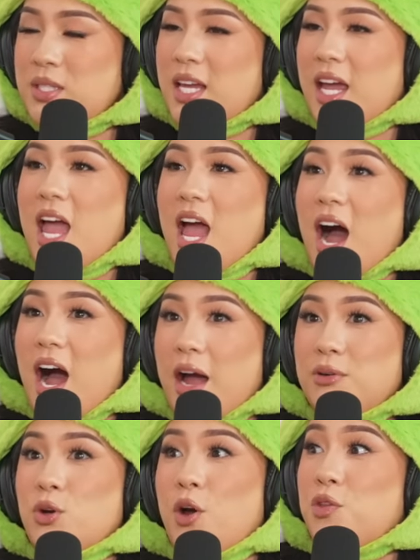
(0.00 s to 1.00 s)
Like I
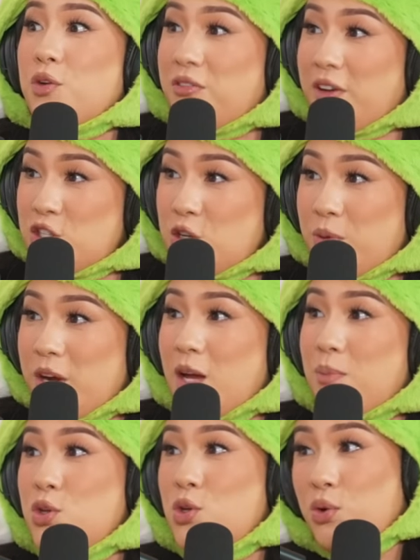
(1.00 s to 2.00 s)
was going through a friendship
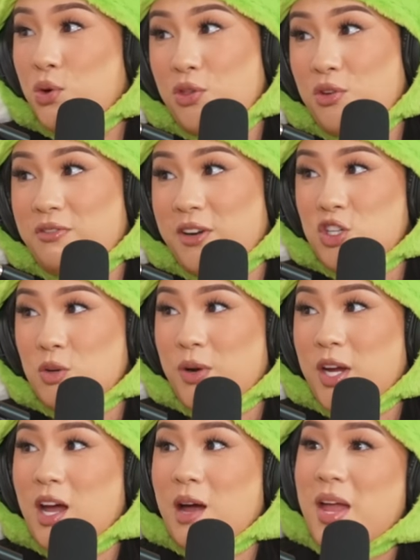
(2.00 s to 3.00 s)
breakup, you were going through a friendship
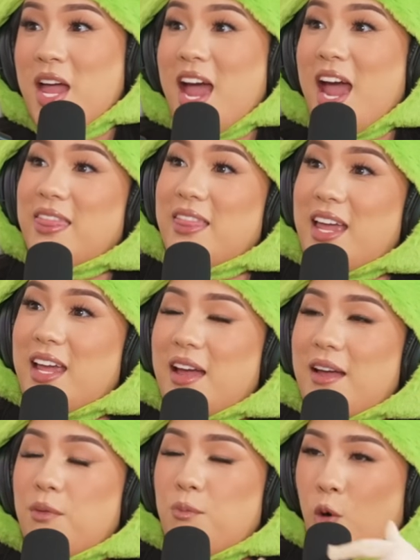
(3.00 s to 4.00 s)
breakup, and like
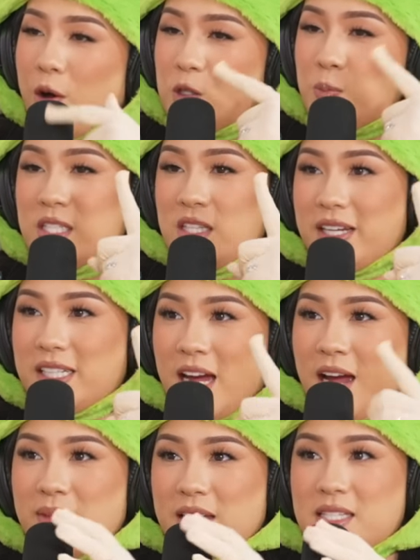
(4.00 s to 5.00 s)
one specific time that